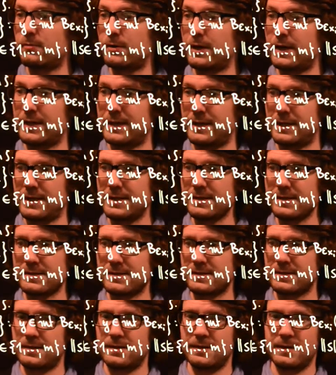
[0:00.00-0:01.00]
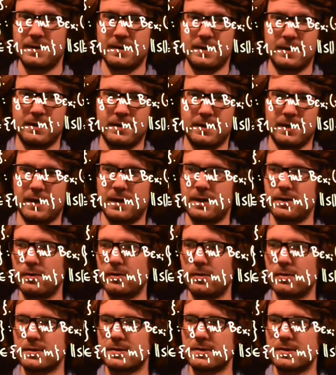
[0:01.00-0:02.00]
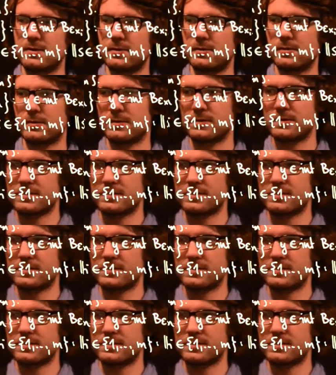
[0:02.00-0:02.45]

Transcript: y in S and also all